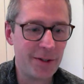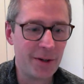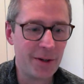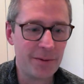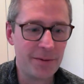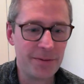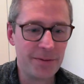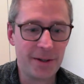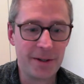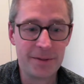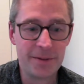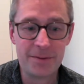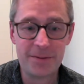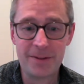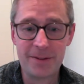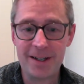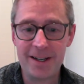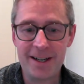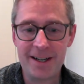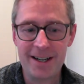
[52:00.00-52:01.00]
of
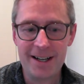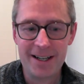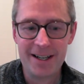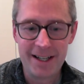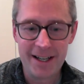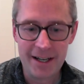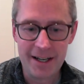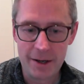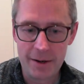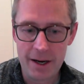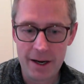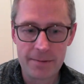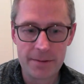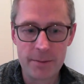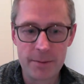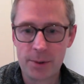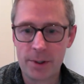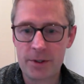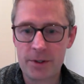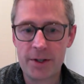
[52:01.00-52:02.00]

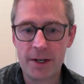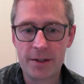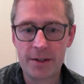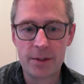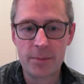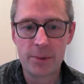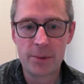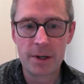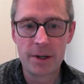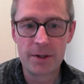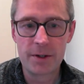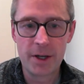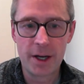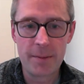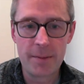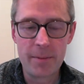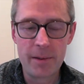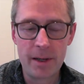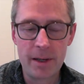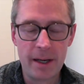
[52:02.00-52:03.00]
every project's a
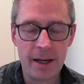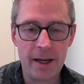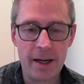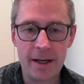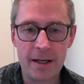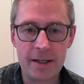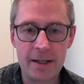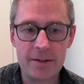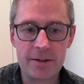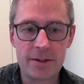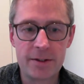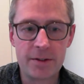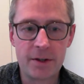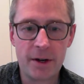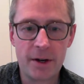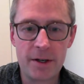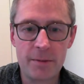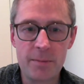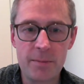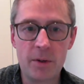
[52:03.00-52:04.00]
prototype. It's
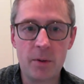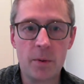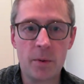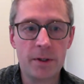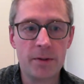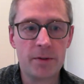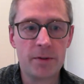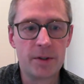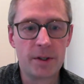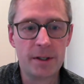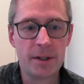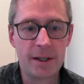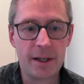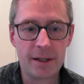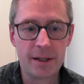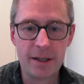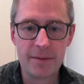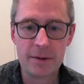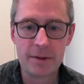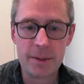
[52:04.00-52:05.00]
designed and built once and
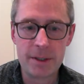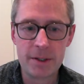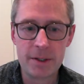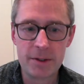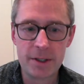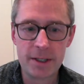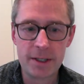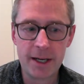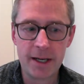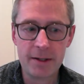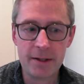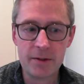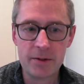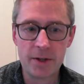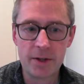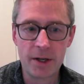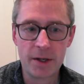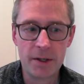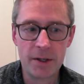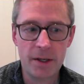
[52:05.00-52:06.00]
never to be used again.
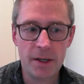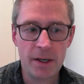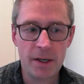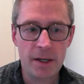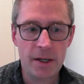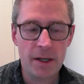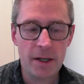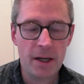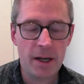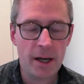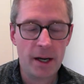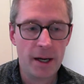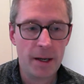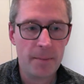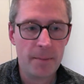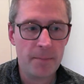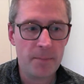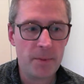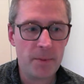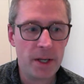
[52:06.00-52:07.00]
So
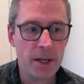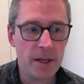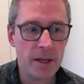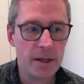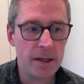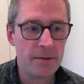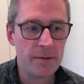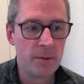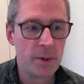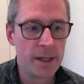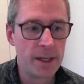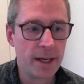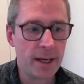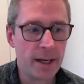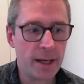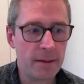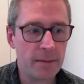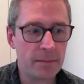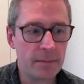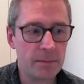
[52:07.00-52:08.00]
if we
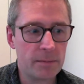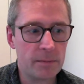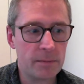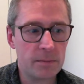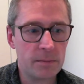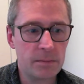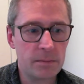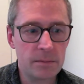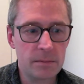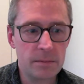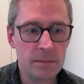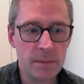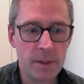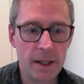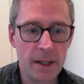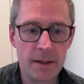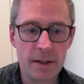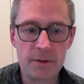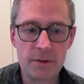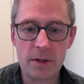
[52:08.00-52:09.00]
can,
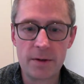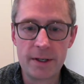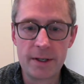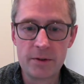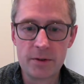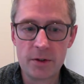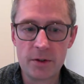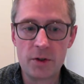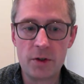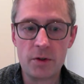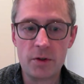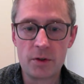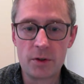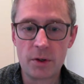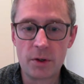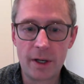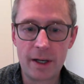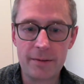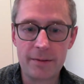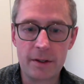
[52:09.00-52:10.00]
that sort of
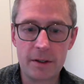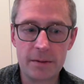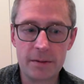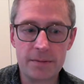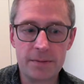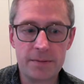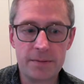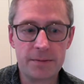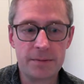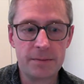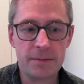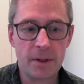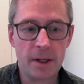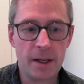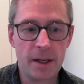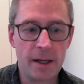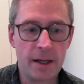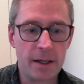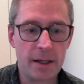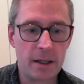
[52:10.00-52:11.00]
institutional level of
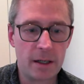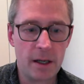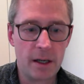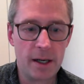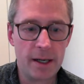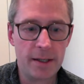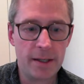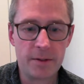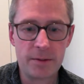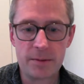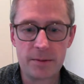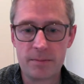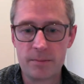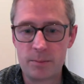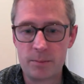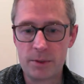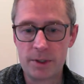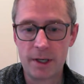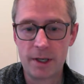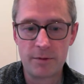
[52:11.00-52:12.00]
client,
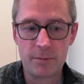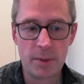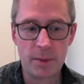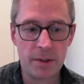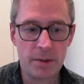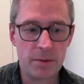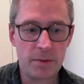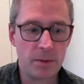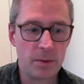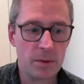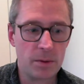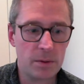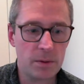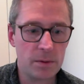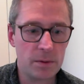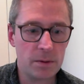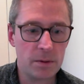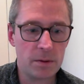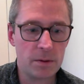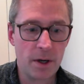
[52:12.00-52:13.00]
government,
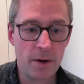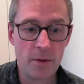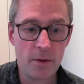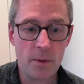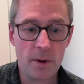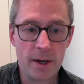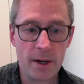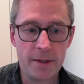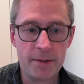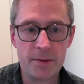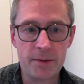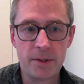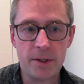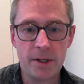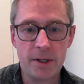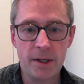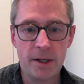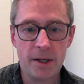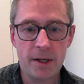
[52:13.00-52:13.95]
or otherwise,